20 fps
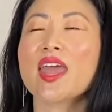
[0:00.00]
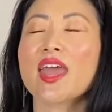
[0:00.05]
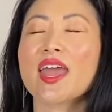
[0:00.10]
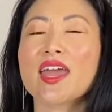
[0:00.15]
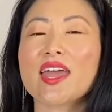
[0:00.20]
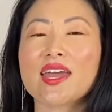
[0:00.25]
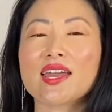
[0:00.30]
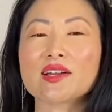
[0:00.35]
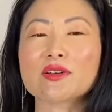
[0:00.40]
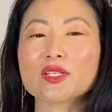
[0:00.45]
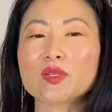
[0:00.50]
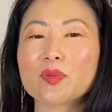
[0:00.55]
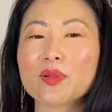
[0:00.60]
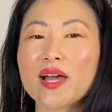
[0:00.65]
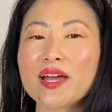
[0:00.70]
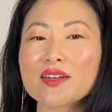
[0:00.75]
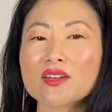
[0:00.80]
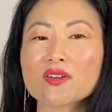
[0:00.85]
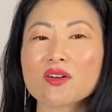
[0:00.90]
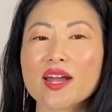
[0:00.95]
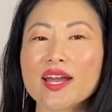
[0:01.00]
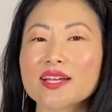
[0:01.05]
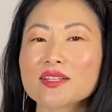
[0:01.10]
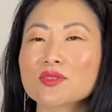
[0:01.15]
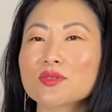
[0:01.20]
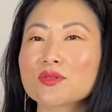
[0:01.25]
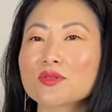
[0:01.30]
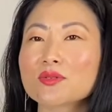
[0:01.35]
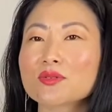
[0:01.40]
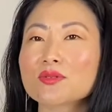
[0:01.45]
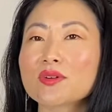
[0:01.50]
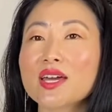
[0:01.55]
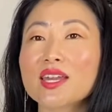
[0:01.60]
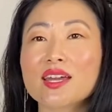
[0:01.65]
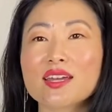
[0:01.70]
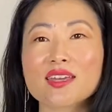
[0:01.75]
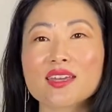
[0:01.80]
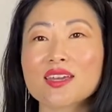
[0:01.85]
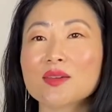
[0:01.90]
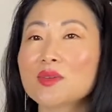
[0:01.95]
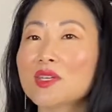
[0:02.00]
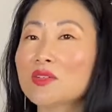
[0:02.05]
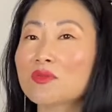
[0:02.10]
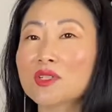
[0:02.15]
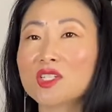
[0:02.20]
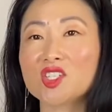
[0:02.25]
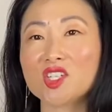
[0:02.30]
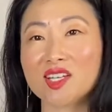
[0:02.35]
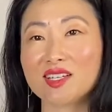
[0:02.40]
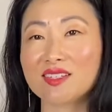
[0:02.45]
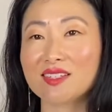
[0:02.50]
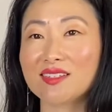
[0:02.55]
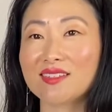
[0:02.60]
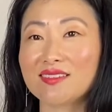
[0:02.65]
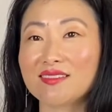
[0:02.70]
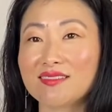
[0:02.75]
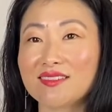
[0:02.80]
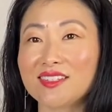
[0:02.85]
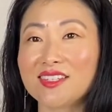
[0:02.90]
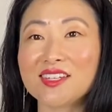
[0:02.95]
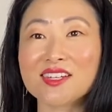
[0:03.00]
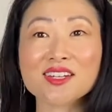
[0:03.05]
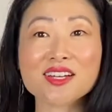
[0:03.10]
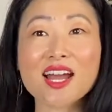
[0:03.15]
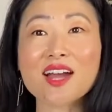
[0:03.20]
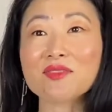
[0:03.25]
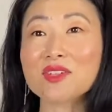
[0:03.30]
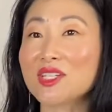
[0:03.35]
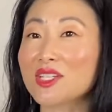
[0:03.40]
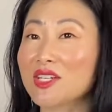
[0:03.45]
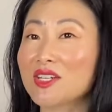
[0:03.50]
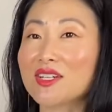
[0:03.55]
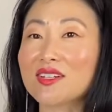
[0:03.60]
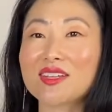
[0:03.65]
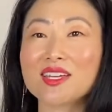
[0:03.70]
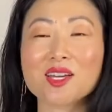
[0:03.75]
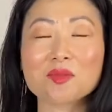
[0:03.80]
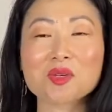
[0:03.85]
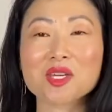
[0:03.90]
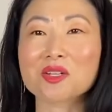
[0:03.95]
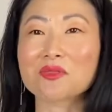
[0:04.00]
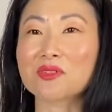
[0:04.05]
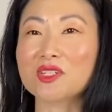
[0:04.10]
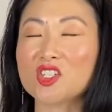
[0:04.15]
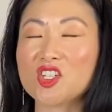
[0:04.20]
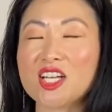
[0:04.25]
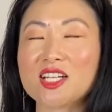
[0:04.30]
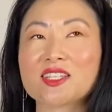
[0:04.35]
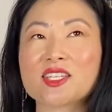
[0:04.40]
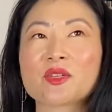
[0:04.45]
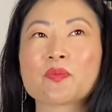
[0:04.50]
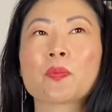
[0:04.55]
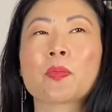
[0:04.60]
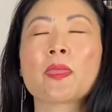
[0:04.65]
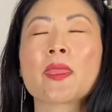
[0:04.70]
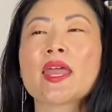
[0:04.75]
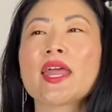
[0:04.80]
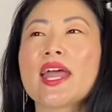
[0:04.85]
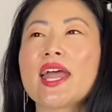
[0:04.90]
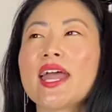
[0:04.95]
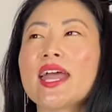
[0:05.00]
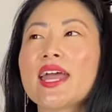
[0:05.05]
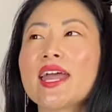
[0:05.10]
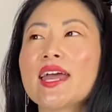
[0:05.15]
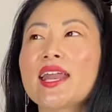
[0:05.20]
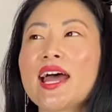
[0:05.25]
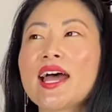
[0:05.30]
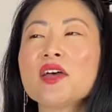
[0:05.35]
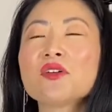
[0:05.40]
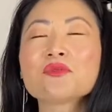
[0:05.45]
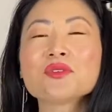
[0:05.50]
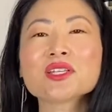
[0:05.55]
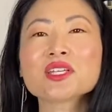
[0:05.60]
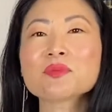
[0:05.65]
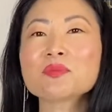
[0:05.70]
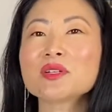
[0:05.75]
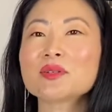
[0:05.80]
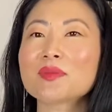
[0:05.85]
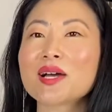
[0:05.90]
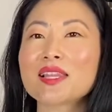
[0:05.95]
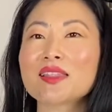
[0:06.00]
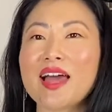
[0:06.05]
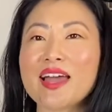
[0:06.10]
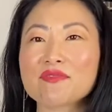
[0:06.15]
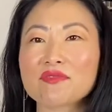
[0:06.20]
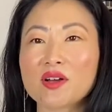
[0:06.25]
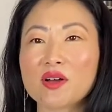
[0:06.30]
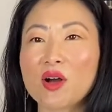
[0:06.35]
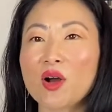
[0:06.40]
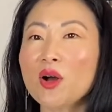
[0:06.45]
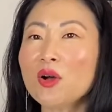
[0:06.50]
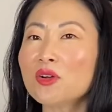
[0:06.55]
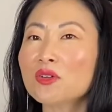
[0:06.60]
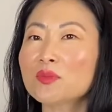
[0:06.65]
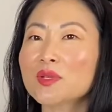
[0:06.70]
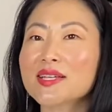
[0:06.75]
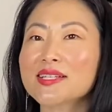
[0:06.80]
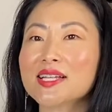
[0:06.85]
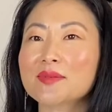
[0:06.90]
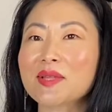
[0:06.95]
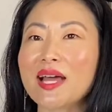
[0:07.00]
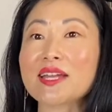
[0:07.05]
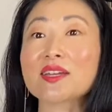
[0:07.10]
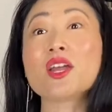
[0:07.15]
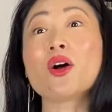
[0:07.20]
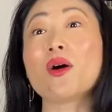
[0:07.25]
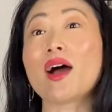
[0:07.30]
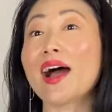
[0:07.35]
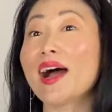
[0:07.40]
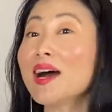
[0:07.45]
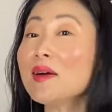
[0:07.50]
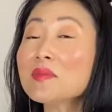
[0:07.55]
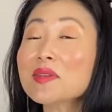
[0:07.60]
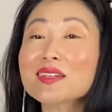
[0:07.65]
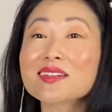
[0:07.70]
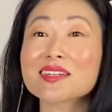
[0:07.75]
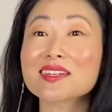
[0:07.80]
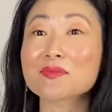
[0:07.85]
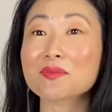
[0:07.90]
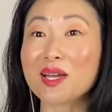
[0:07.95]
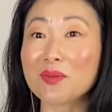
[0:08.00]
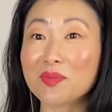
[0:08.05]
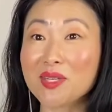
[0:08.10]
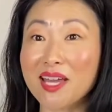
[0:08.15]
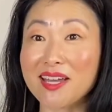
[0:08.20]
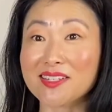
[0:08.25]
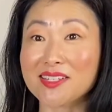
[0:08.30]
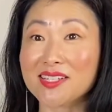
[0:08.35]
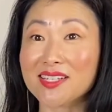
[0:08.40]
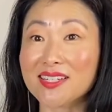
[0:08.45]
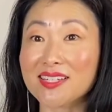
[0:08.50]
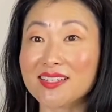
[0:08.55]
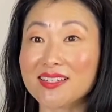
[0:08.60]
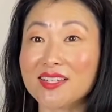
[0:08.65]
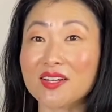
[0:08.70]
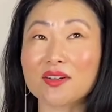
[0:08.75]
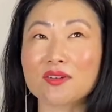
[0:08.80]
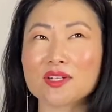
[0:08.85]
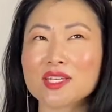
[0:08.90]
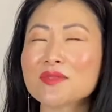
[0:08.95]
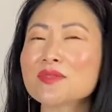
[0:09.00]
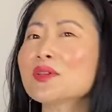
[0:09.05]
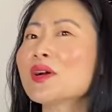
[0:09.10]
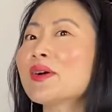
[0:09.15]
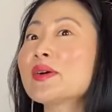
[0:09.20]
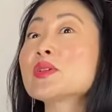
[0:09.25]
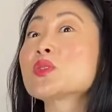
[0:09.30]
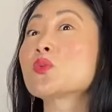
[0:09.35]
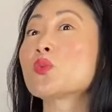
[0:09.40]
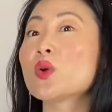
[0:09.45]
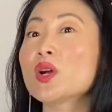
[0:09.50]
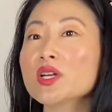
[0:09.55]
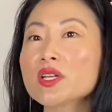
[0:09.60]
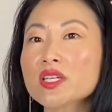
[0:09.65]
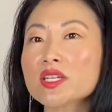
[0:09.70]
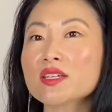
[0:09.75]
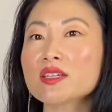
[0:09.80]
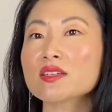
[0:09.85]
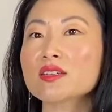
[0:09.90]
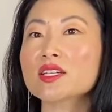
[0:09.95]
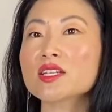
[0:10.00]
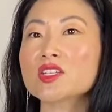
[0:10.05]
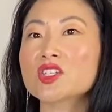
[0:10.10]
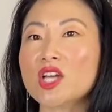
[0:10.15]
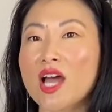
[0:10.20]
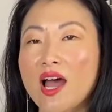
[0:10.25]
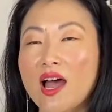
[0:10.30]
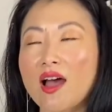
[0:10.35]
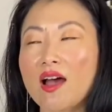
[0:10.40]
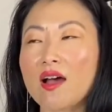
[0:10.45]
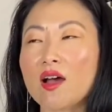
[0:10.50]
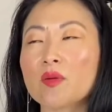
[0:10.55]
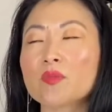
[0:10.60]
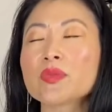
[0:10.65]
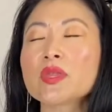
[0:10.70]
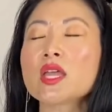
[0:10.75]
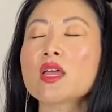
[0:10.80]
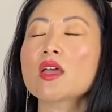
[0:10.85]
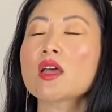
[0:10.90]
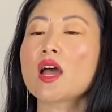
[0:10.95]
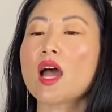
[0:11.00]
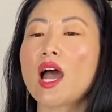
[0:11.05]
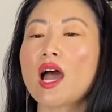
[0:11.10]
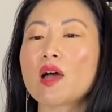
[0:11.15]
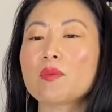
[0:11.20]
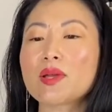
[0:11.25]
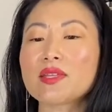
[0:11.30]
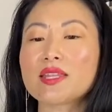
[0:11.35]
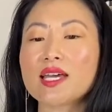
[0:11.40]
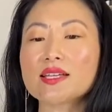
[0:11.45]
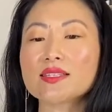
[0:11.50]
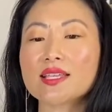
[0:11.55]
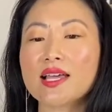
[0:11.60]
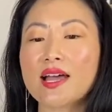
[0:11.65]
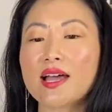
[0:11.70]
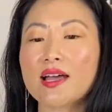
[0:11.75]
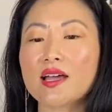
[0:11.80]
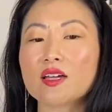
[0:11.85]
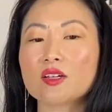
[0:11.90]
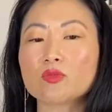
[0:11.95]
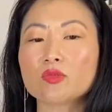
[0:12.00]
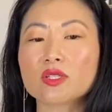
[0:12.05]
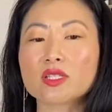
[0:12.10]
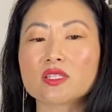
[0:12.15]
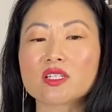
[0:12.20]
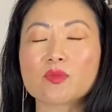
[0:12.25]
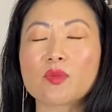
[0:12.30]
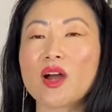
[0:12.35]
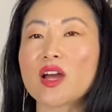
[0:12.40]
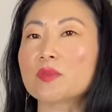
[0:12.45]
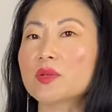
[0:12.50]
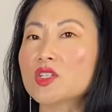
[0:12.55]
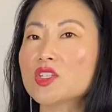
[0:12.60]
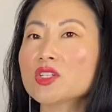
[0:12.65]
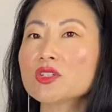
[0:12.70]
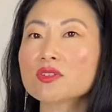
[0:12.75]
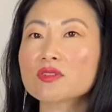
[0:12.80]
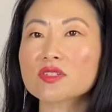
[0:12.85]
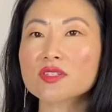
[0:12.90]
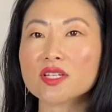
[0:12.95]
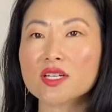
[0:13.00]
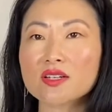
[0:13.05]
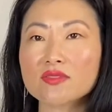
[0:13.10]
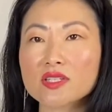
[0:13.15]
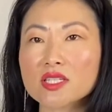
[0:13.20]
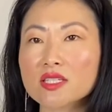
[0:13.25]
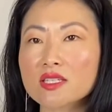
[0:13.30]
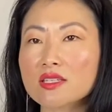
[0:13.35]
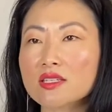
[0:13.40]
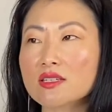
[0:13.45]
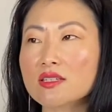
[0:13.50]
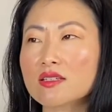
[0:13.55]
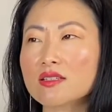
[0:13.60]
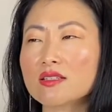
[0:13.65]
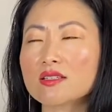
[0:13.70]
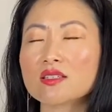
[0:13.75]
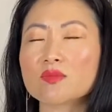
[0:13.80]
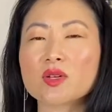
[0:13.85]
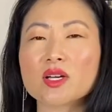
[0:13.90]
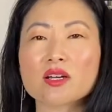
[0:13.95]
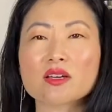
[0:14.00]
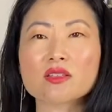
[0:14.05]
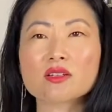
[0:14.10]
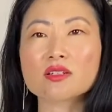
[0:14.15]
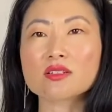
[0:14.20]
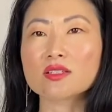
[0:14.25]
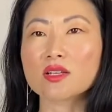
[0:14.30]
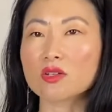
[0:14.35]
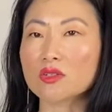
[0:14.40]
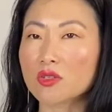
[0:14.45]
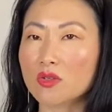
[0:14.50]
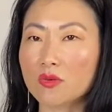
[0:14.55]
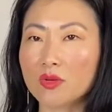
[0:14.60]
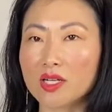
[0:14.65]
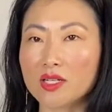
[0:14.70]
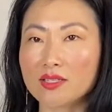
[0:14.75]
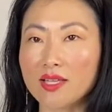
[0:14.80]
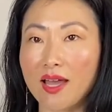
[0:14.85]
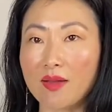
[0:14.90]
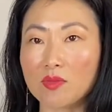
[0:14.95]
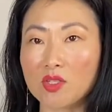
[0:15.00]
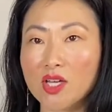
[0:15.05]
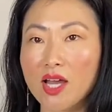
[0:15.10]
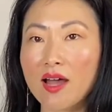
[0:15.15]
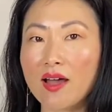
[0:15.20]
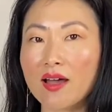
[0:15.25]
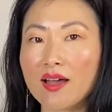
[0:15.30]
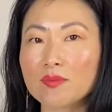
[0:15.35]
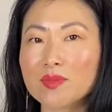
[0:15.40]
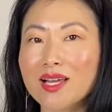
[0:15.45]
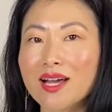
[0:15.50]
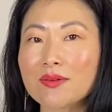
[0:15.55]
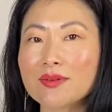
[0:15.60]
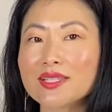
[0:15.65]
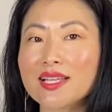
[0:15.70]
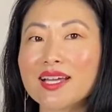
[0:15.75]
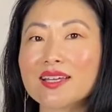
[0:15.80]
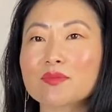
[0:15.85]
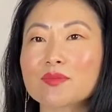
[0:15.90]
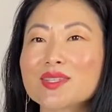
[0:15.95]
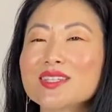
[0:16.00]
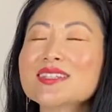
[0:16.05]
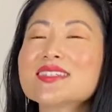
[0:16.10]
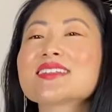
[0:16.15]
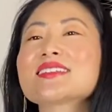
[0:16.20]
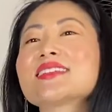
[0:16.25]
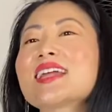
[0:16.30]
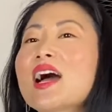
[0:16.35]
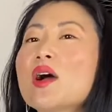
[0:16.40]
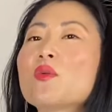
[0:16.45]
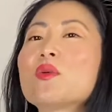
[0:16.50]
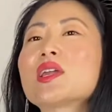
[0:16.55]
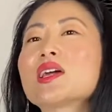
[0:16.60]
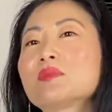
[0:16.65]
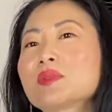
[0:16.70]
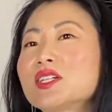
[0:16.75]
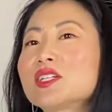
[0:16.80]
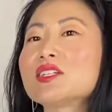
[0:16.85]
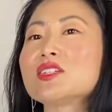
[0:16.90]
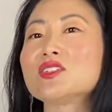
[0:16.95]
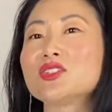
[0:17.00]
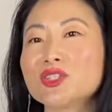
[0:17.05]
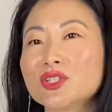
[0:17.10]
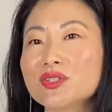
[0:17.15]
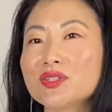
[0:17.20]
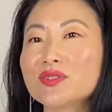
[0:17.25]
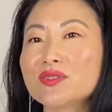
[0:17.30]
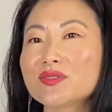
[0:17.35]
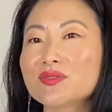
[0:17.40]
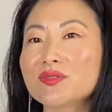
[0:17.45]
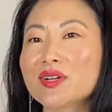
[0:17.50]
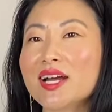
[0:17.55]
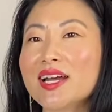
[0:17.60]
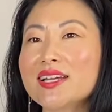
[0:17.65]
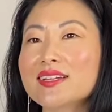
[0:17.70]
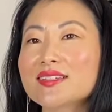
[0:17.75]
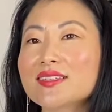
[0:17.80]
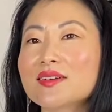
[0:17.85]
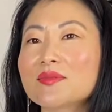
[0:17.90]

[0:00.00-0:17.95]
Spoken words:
And I was applying to grad school, and I kept getting rejected. Year after year, kept getting rejected. Whoa. And I had really put my life on hold because I'm like, no, I'm gonna get my PhD. So even though I was working a job at that time with the Department of Children's Services and some other social work type jobs, I was like, but this is not what I'm gonna do, right?